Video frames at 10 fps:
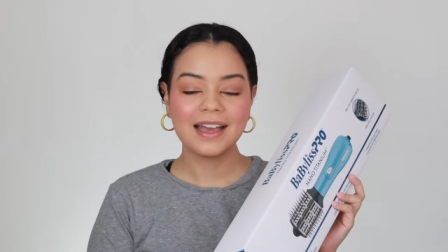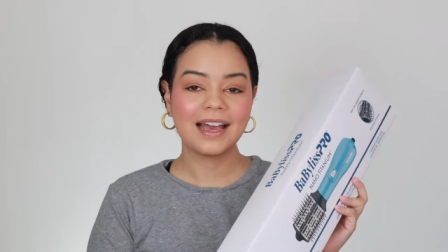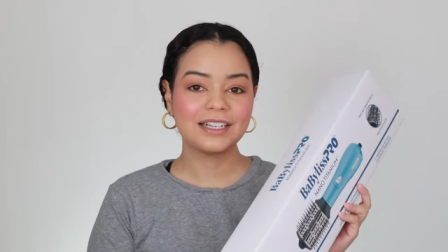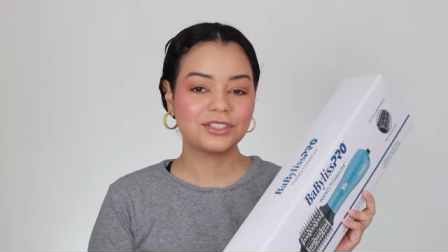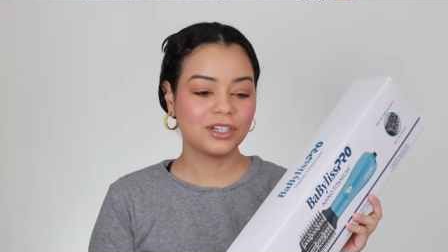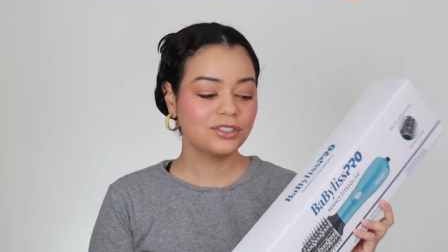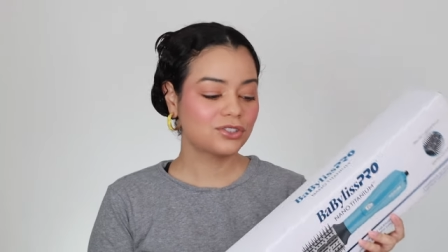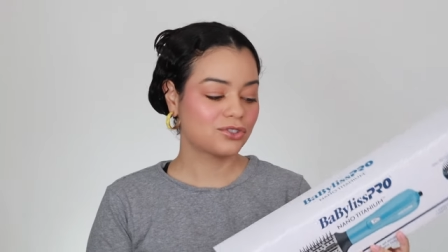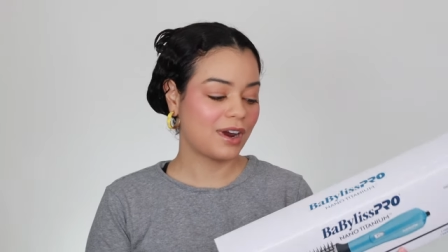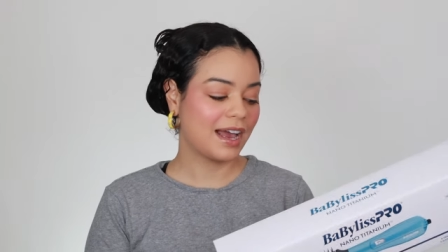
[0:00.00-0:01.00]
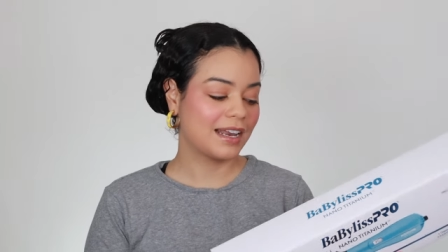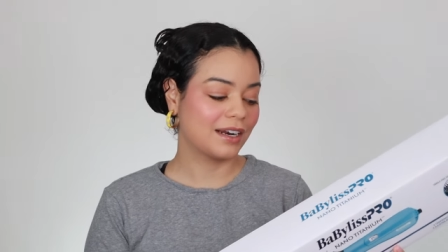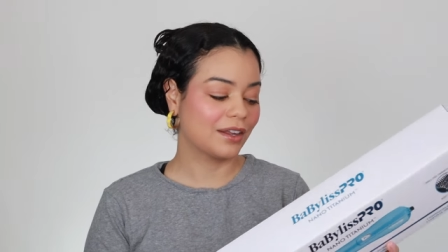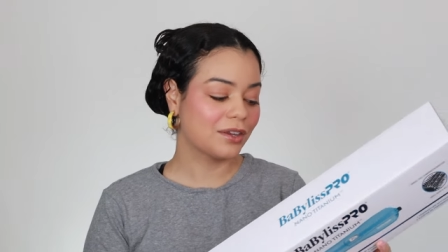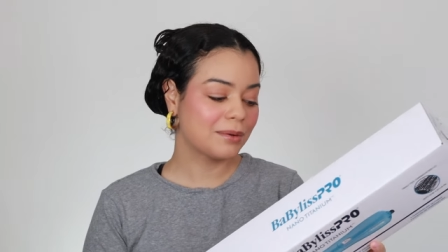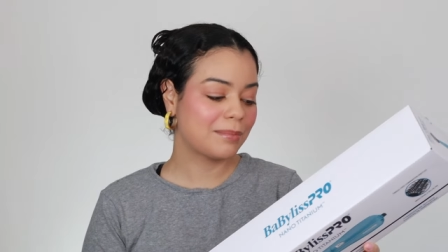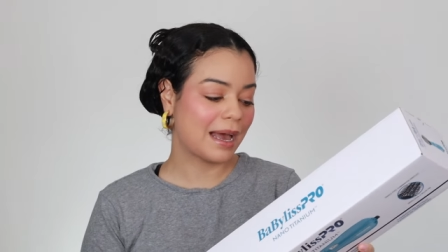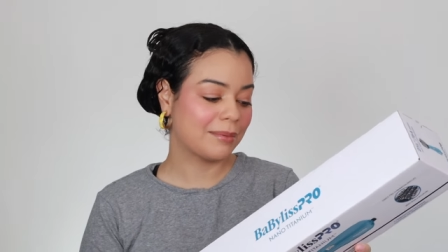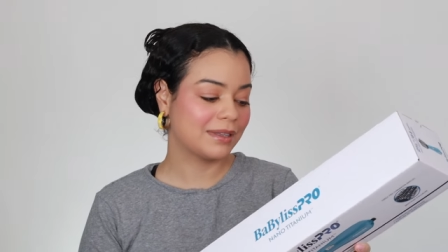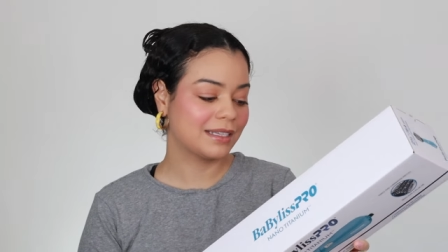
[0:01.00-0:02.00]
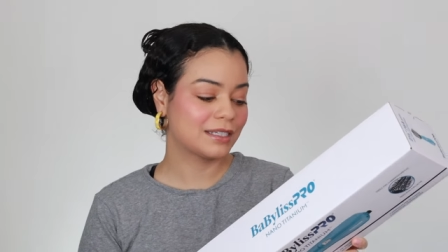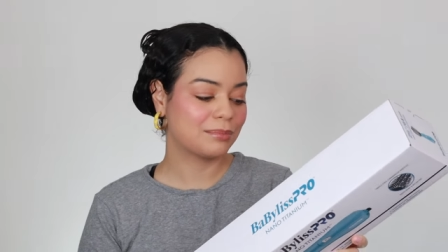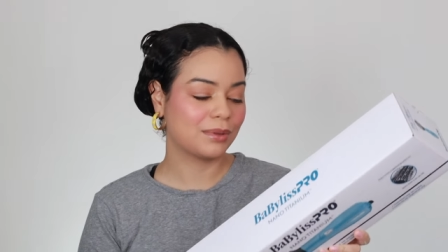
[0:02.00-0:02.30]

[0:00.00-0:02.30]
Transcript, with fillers: I just tried another Babyliss